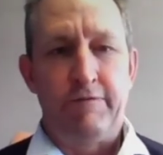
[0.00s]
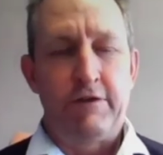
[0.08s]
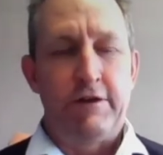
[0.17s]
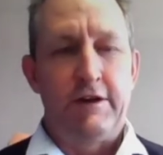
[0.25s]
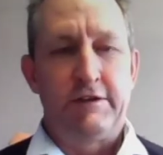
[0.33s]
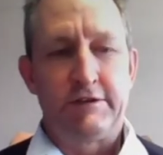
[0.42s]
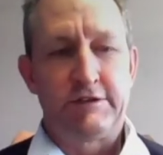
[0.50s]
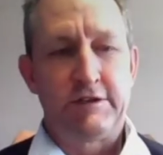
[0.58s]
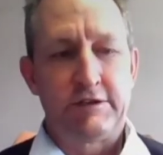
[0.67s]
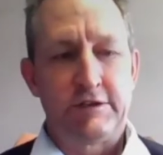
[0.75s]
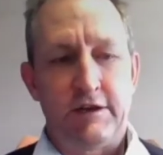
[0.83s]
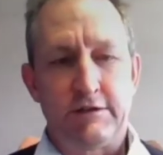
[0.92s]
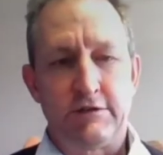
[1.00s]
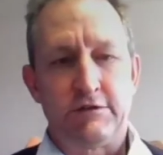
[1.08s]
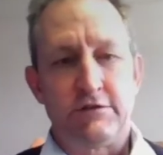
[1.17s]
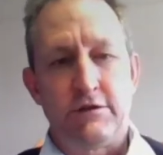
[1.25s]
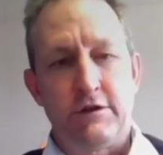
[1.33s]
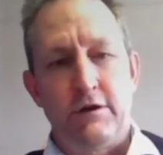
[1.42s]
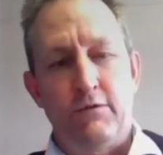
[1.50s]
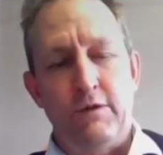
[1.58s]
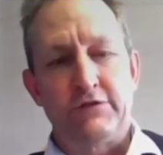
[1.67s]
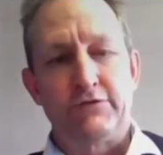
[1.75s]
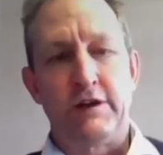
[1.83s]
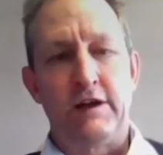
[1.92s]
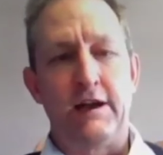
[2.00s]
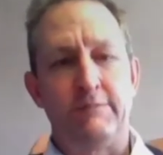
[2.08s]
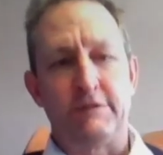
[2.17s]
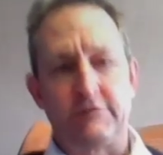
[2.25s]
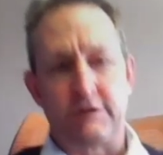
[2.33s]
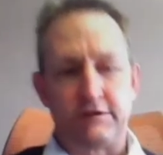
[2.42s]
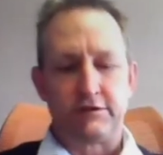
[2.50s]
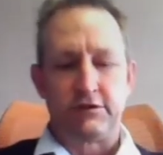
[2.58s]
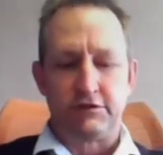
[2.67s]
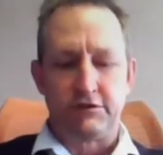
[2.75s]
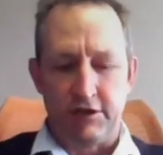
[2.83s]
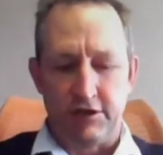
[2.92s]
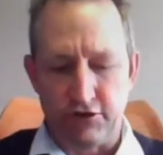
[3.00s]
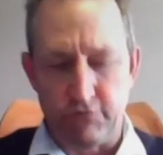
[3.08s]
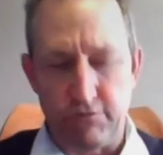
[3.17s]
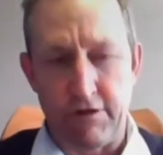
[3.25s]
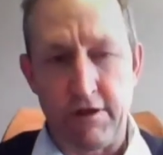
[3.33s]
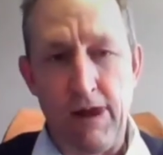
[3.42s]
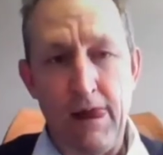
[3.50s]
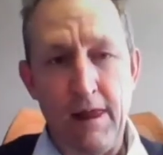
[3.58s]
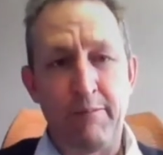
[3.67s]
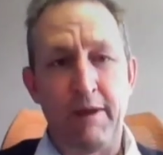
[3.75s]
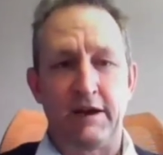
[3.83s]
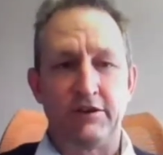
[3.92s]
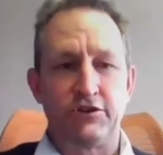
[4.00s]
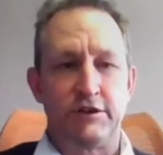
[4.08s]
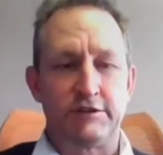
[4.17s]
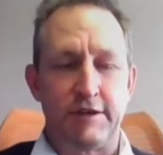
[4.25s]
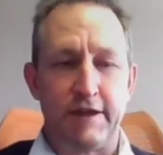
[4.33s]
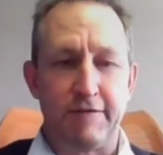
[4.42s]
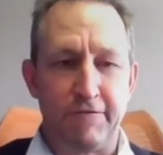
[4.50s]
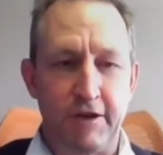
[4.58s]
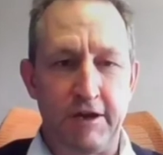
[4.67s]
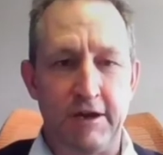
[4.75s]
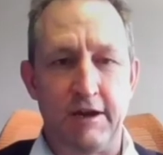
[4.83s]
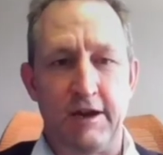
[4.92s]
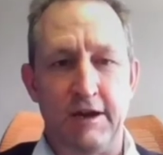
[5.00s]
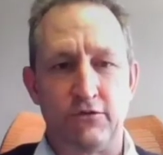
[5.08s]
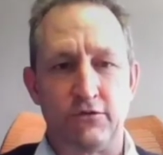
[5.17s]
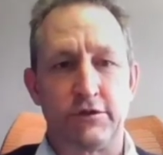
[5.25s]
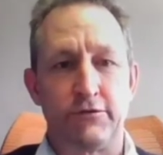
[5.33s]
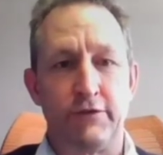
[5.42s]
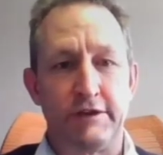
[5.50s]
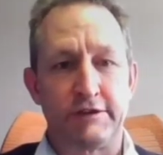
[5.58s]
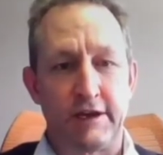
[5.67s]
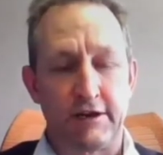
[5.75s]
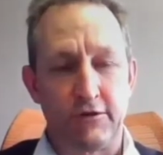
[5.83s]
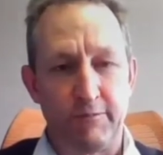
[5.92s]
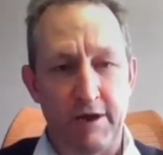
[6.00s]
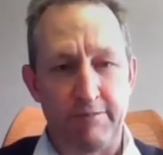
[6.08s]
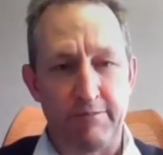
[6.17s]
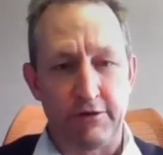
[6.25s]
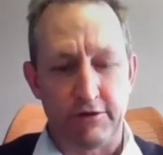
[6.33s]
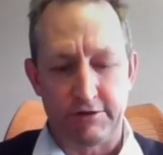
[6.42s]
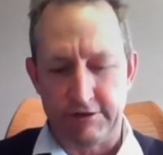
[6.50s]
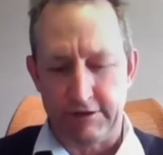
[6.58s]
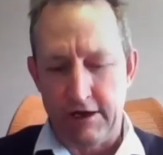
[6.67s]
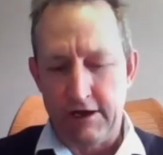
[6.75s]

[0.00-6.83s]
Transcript: We've donated 6,000 to the Waste Reclaimers in association with Packaging South Africa and also RecyclePaper.co.za.